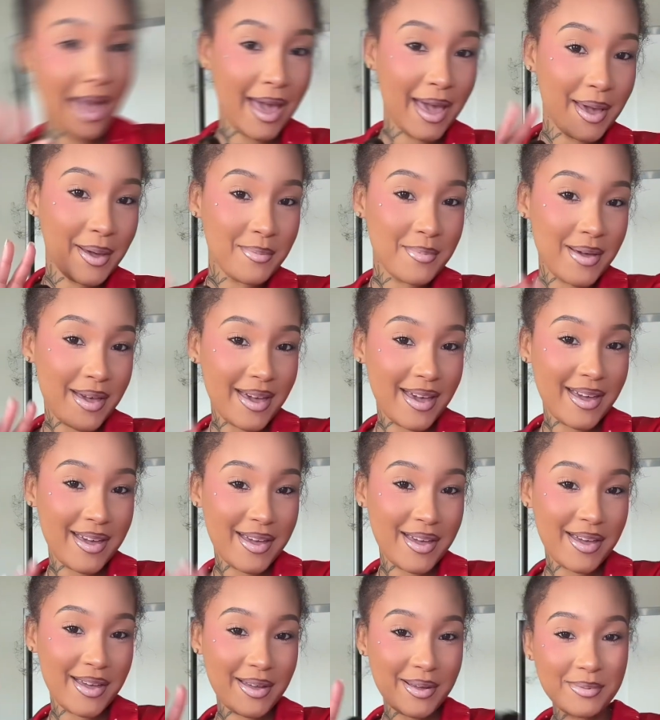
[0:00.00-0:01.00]
Hey
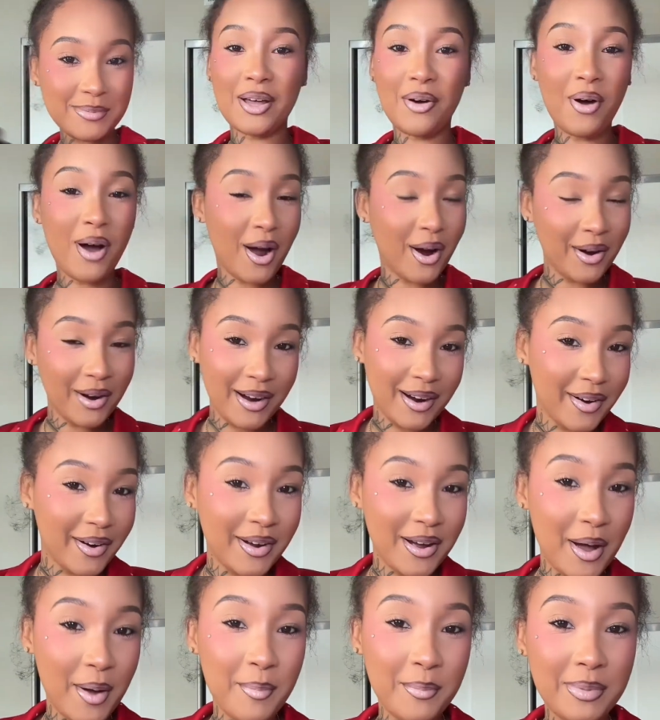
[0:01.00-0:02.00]
babe, so her
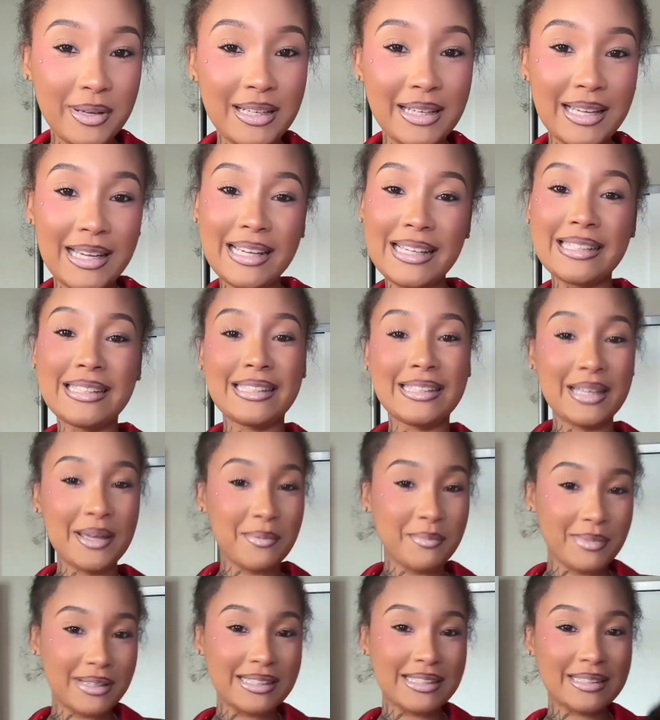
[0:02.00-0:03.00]
hair company
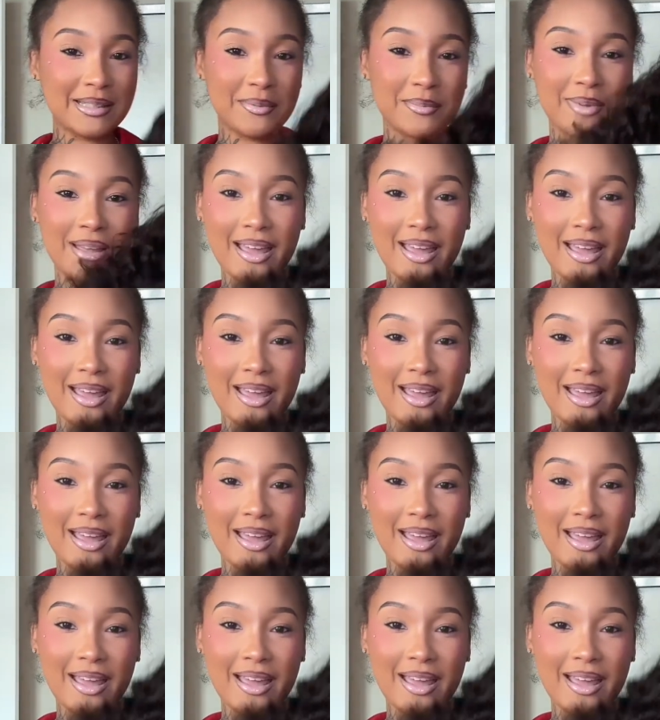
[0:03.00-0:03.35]
sent me some